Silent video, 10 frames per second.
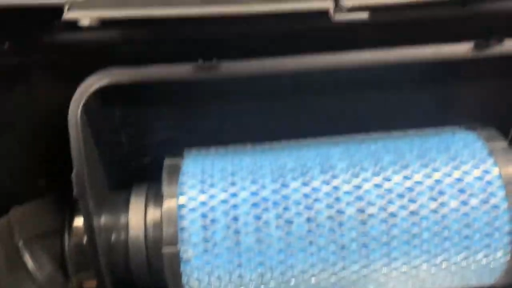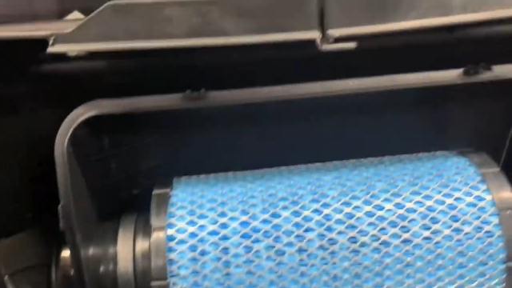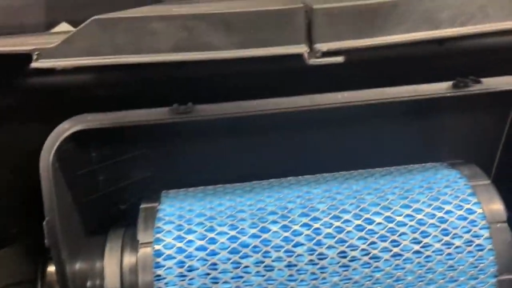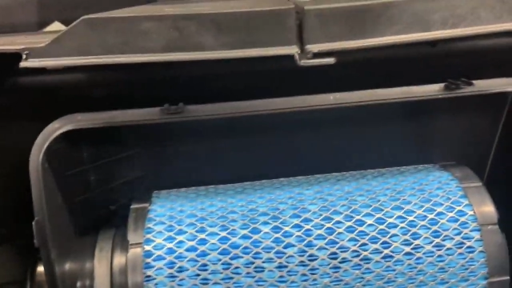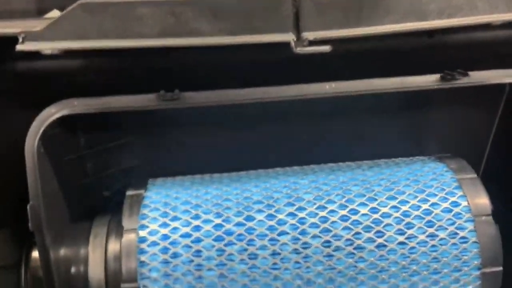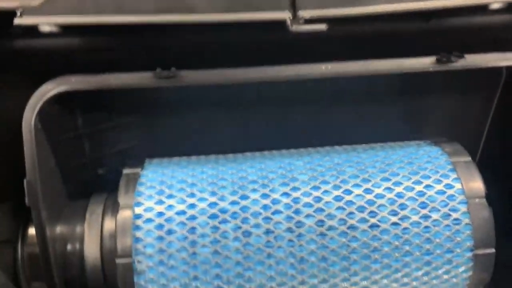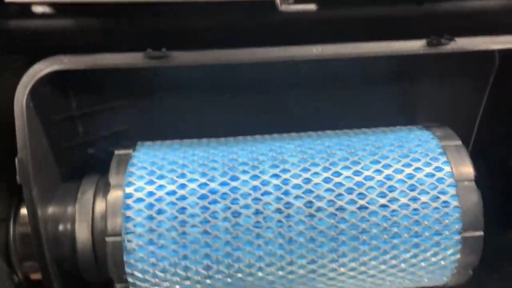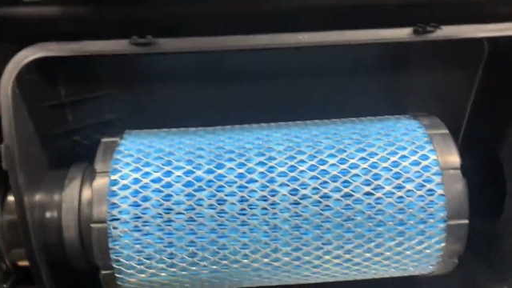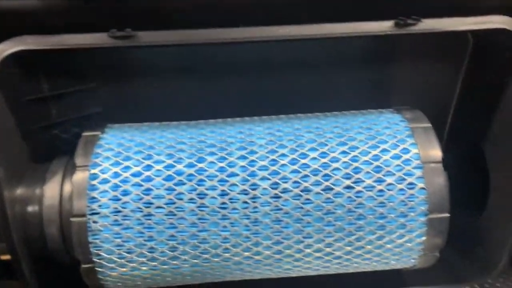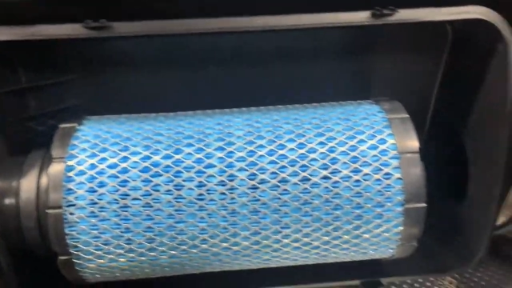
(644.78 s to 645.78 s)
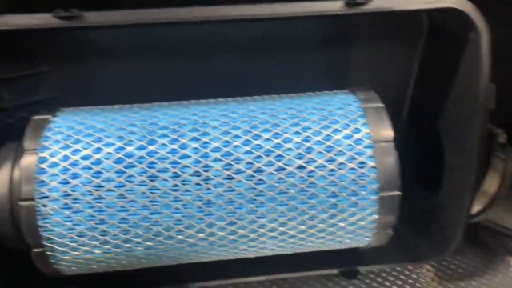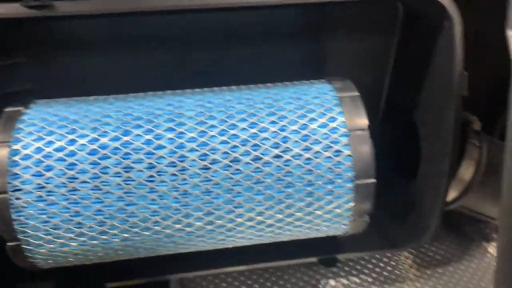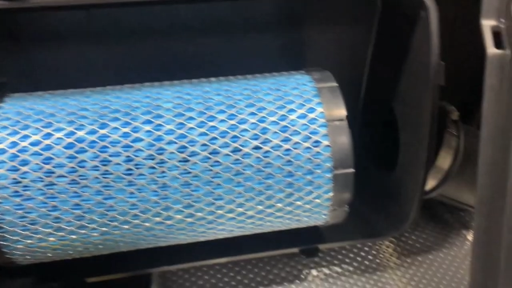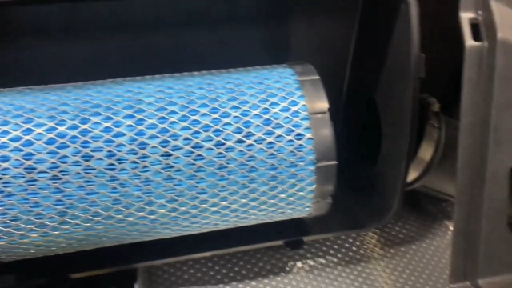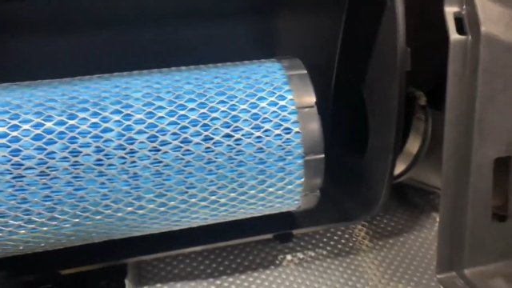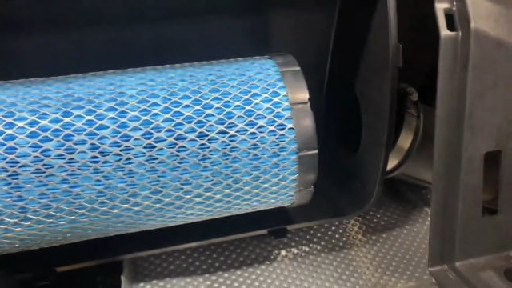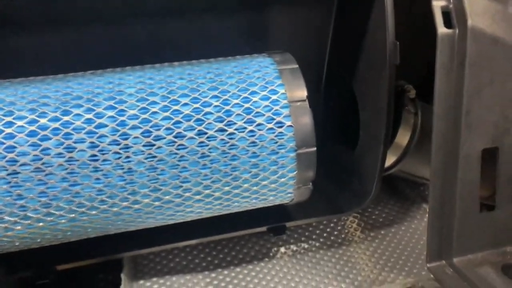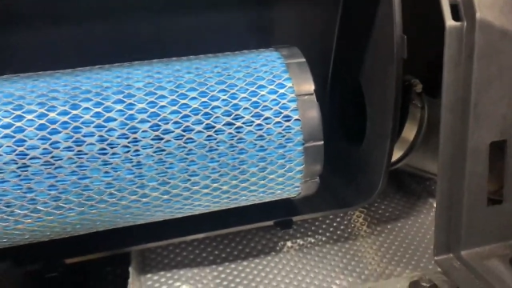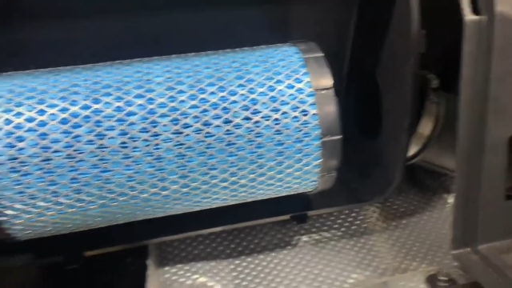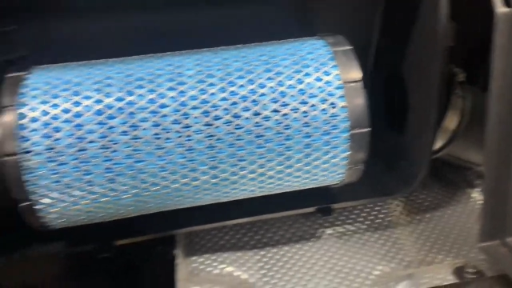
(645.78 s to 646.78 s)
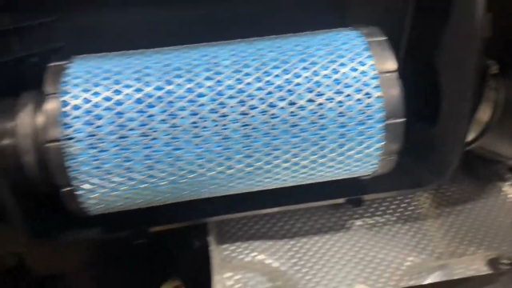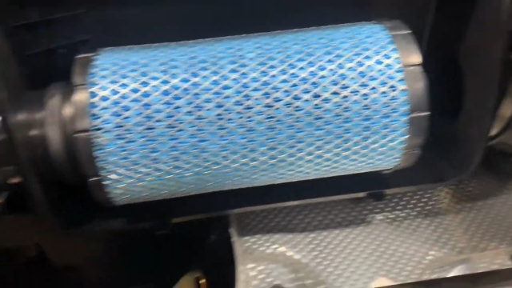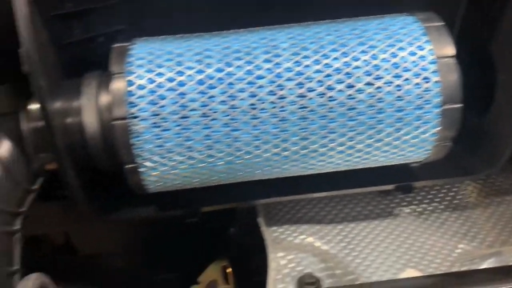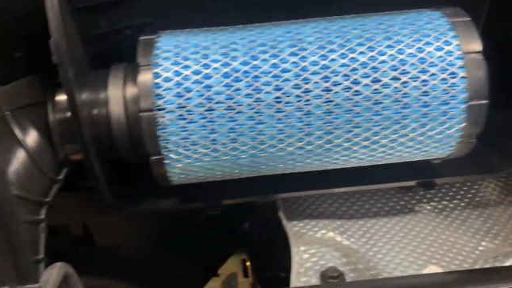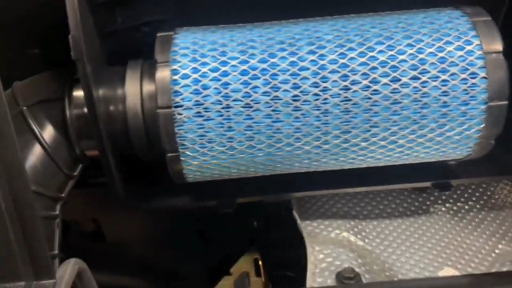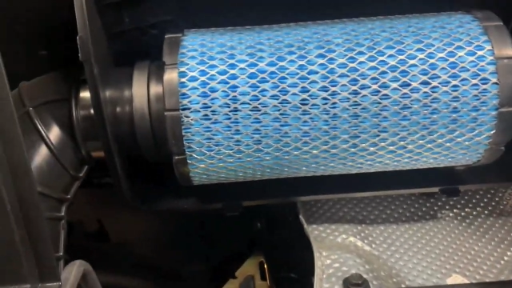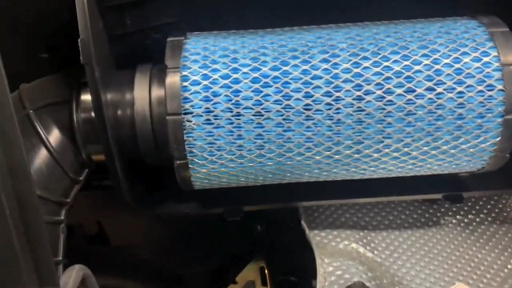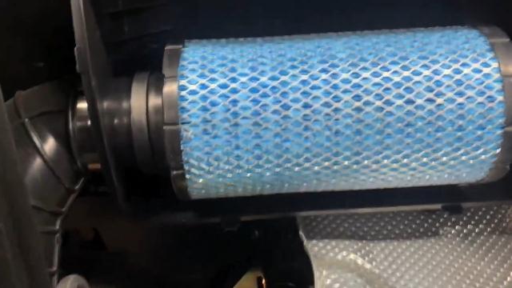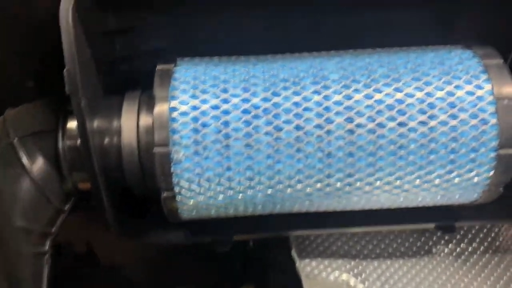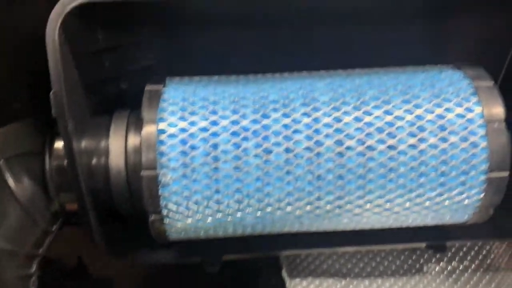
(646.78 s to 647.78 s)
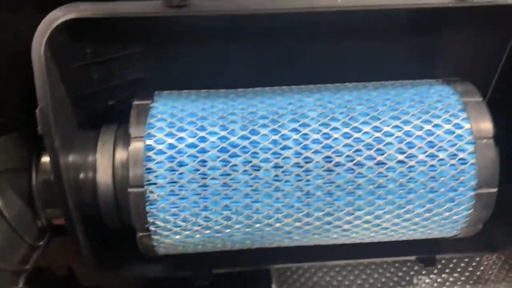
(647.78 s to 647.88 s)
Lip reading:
[unreadable: no face in view]